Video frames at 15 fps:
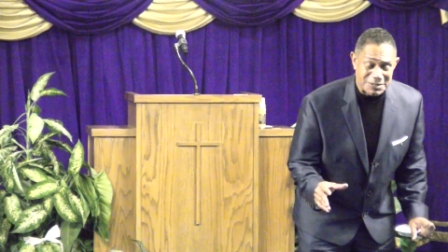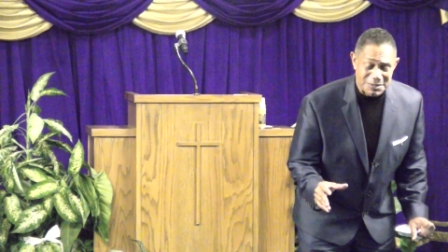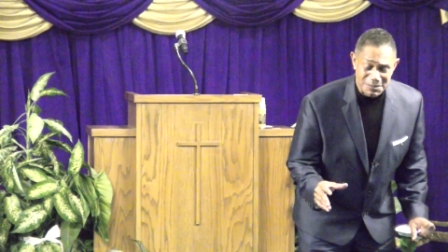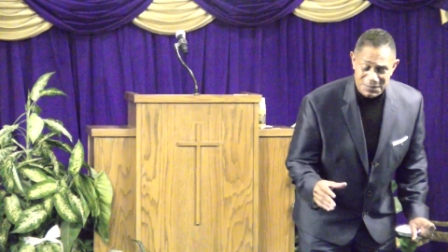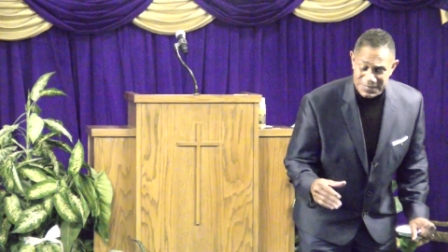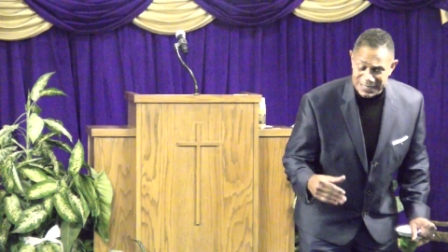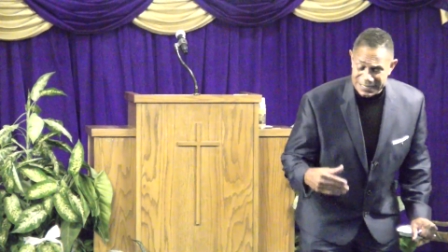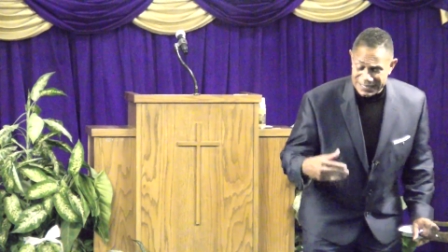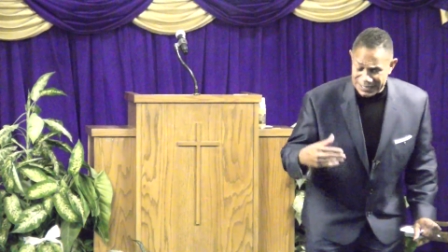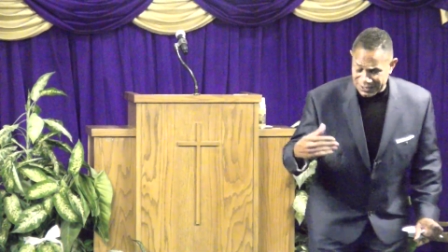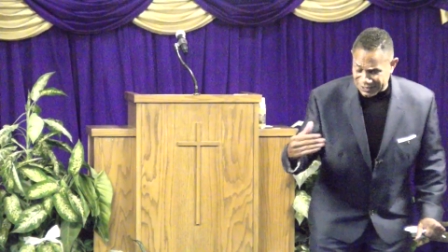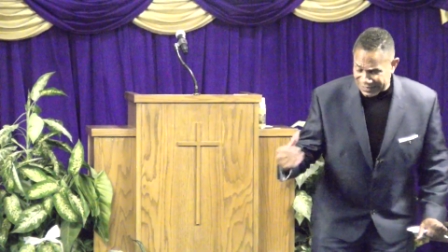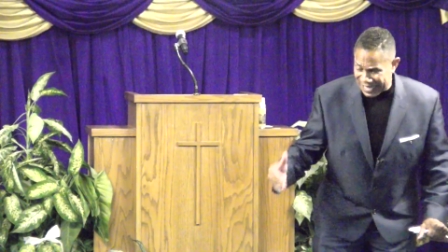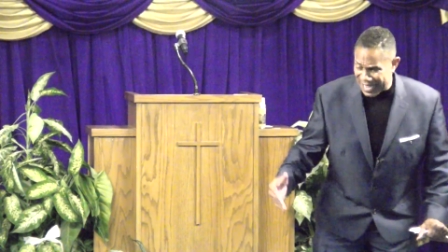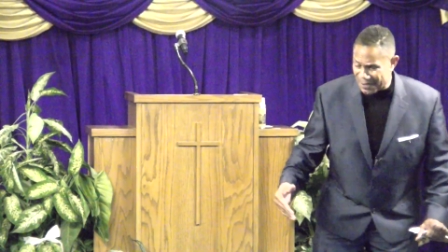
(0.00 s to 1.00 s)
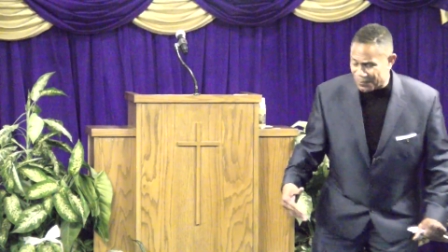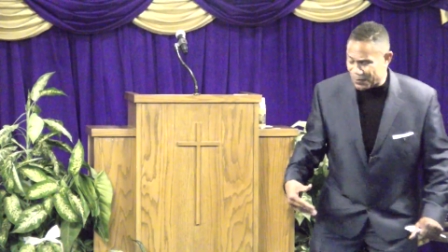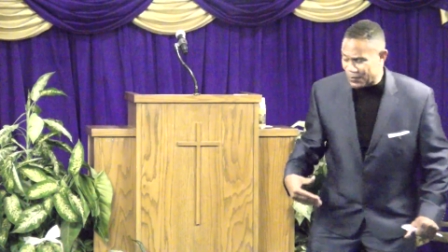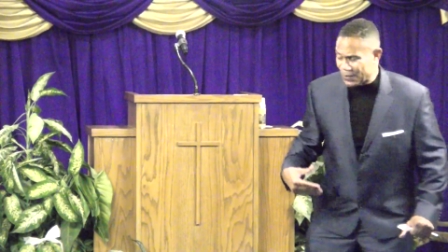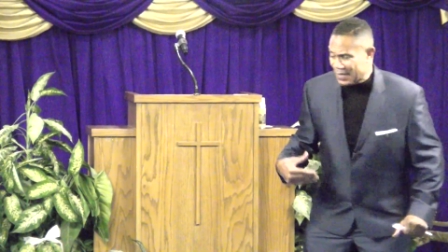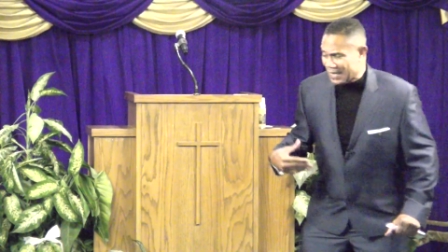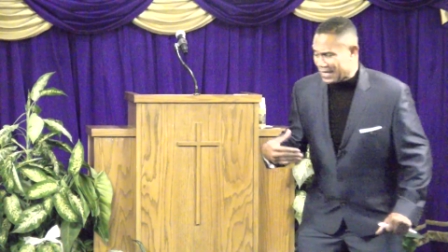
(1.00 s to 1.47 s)
But a
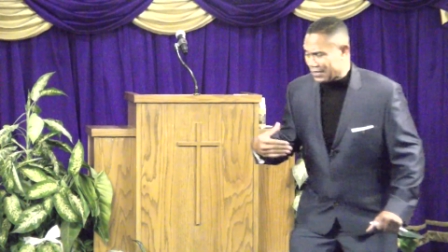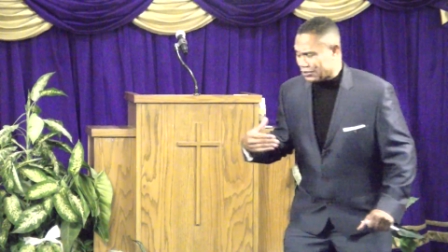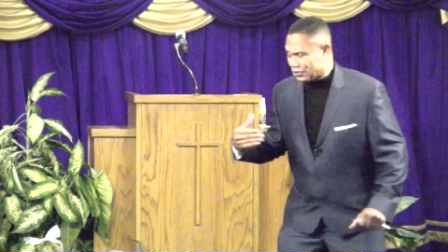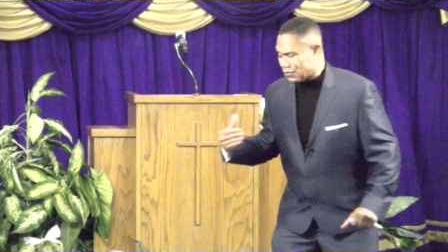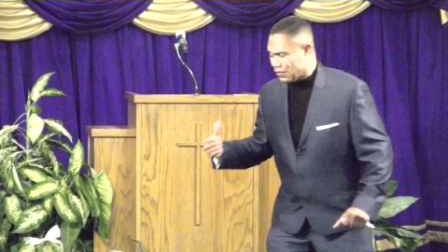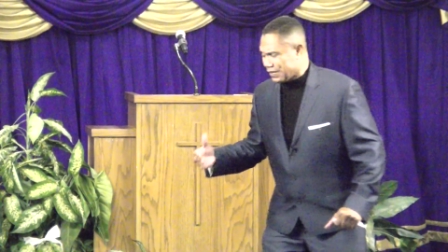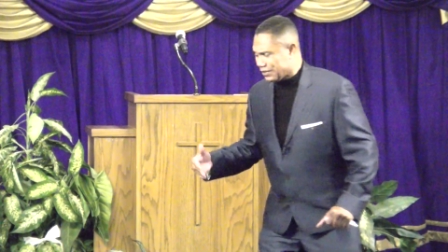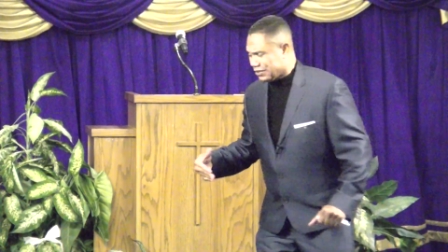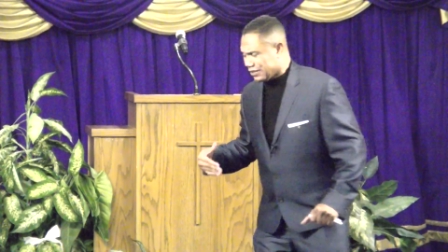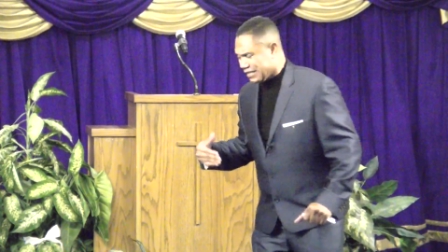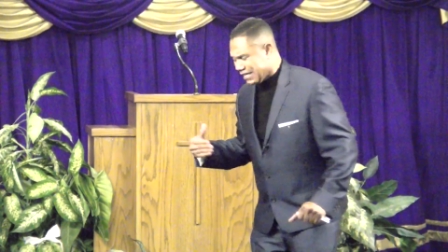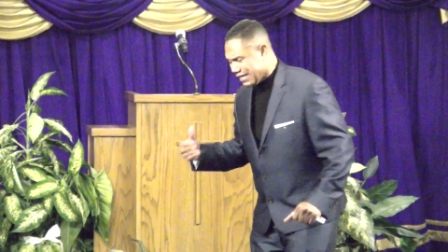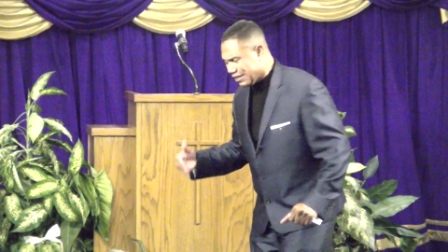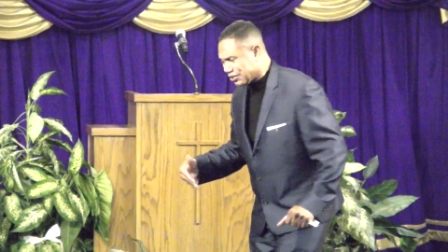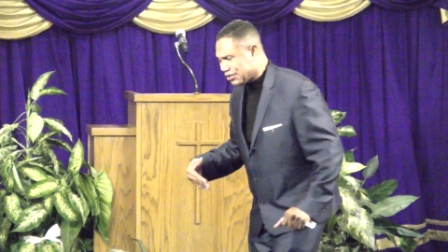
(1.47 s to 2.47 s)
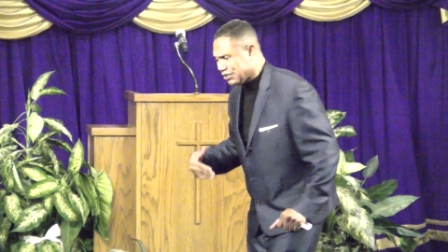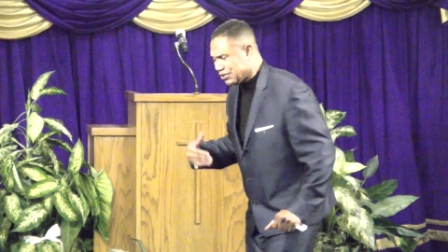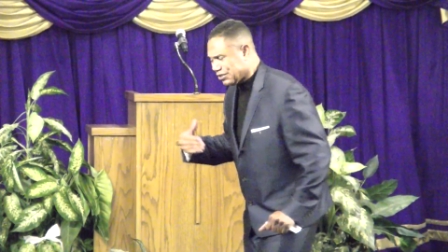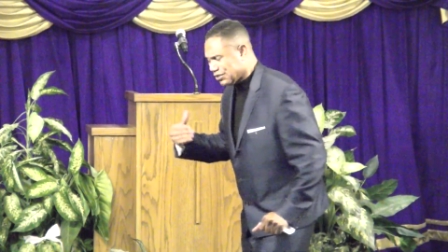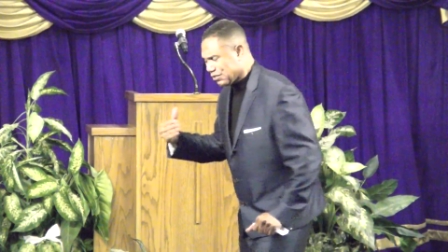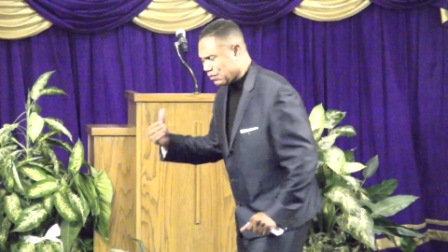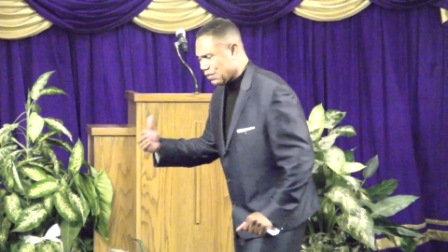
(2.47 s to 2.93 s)
disciple is going to listen
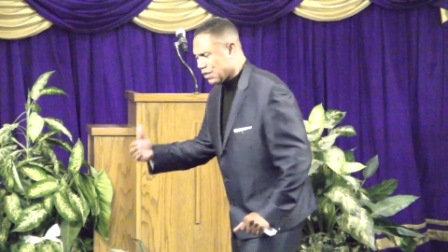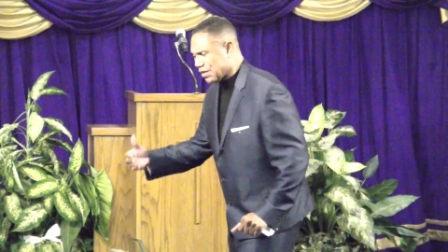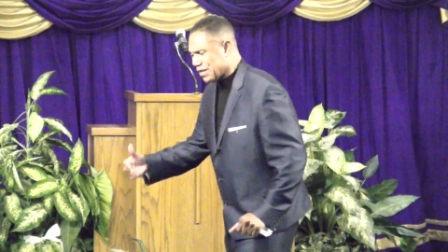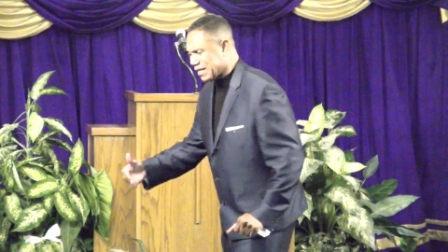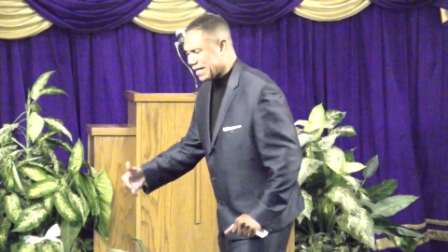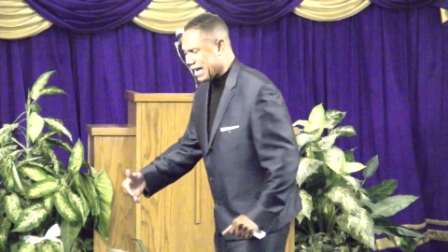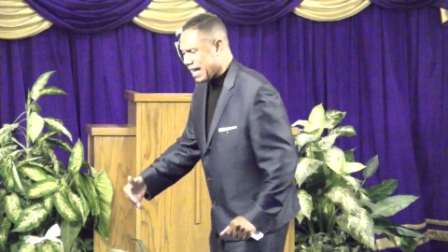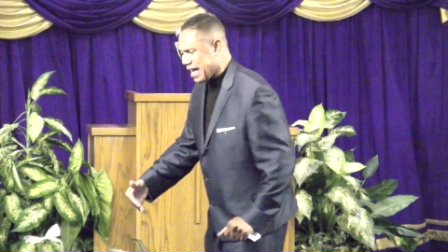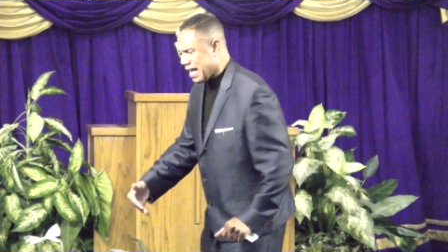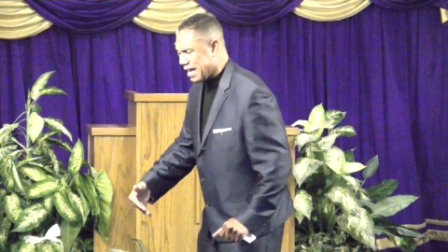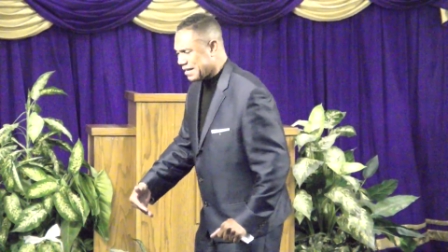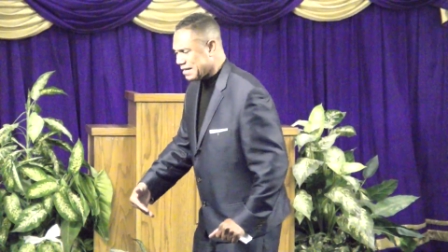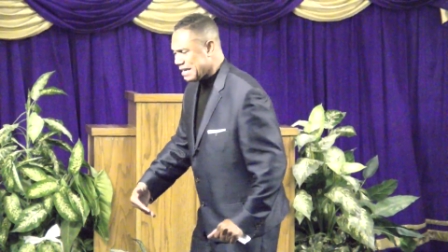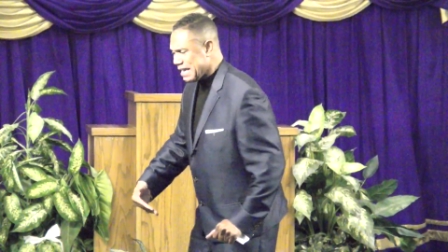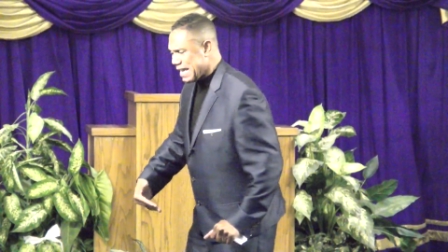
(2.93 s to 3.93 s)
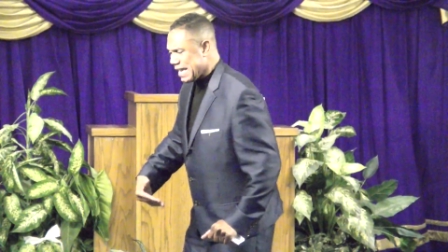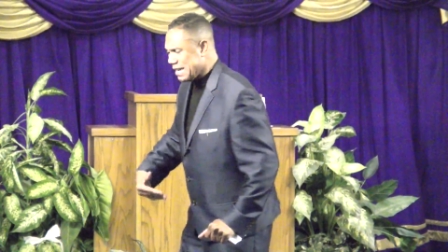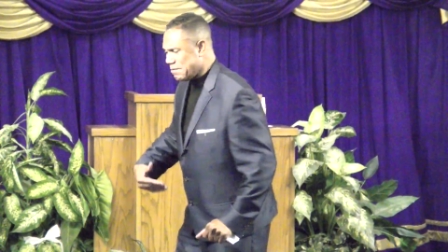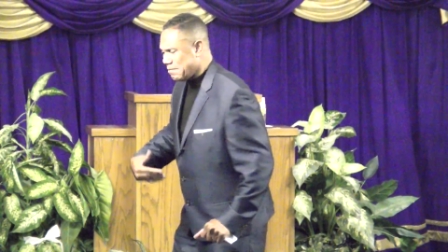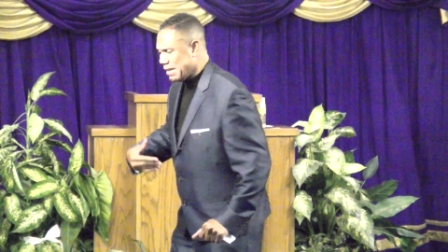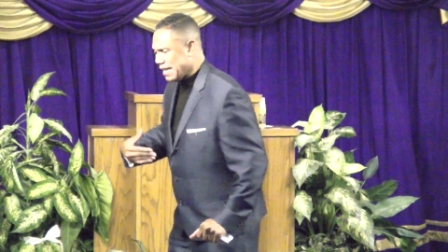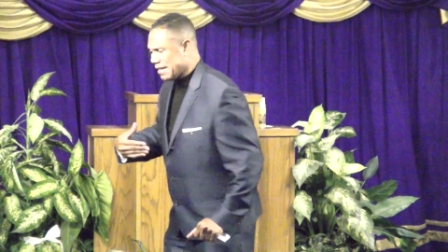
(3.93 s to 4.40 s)
to the word of God
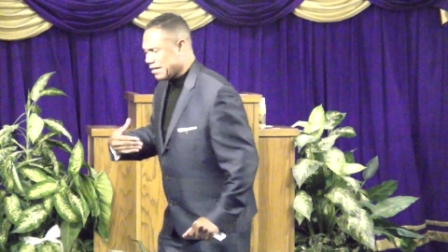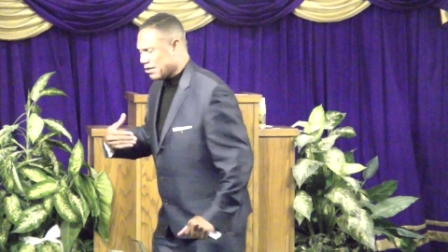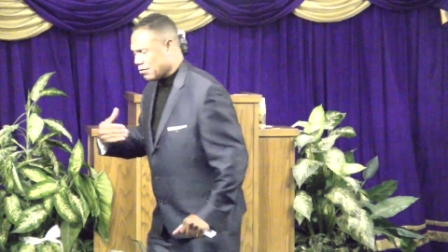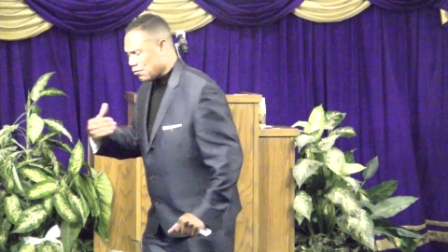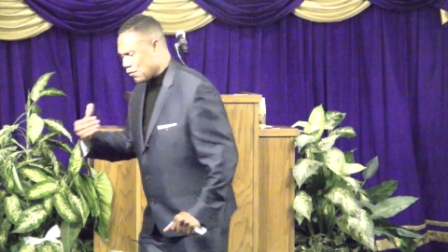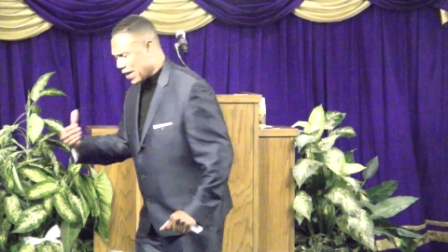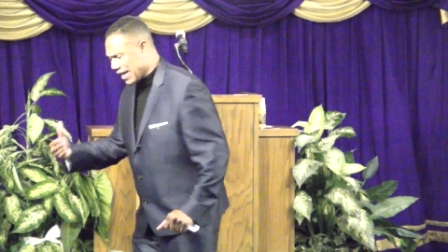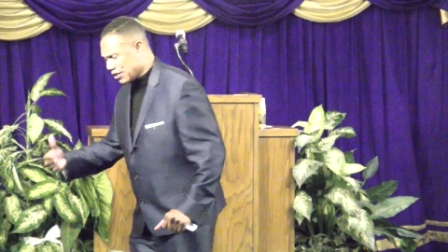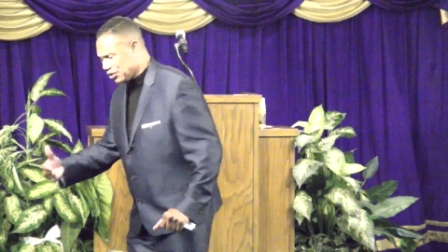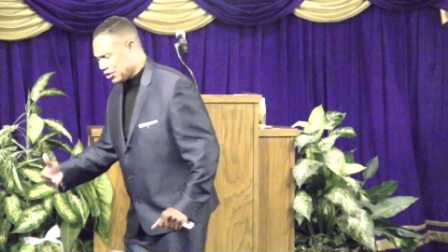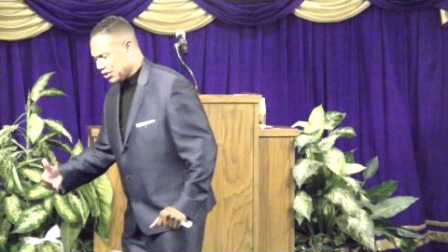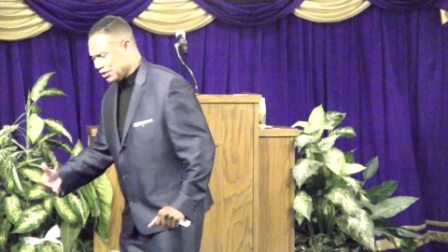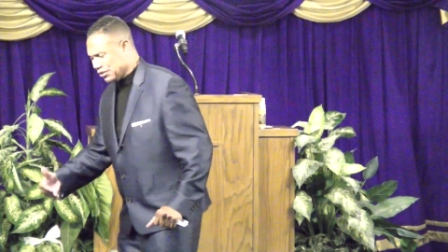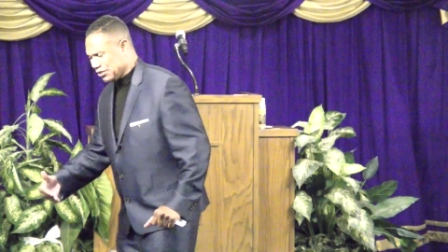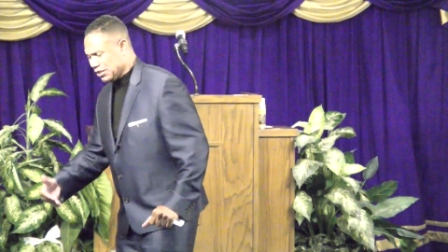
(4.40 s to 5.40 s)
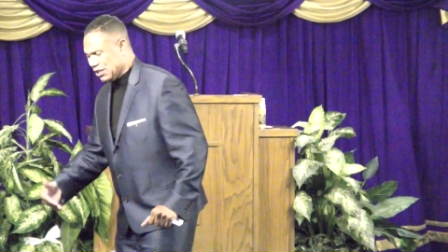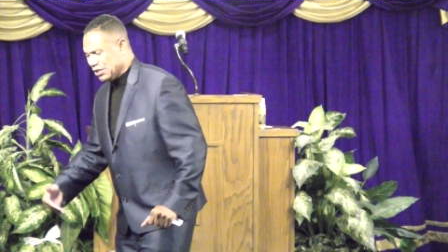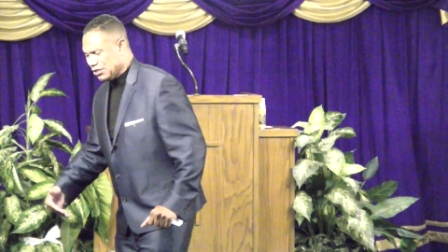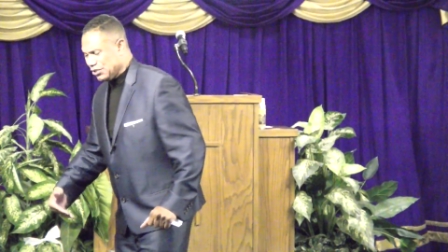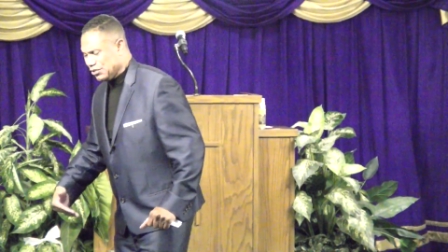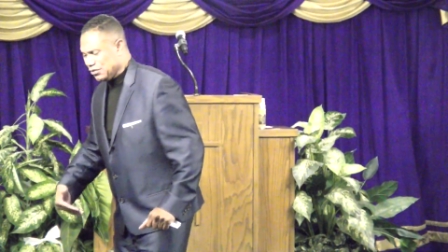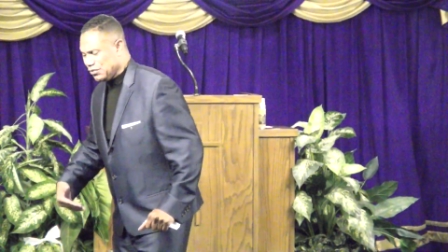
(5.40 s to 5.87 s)
and make corrections
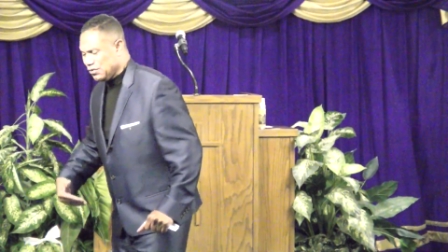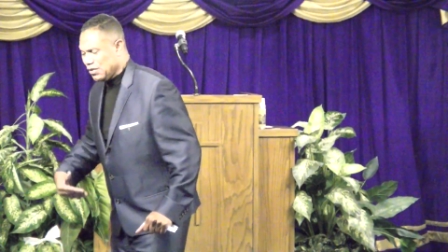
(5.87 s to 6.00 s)
to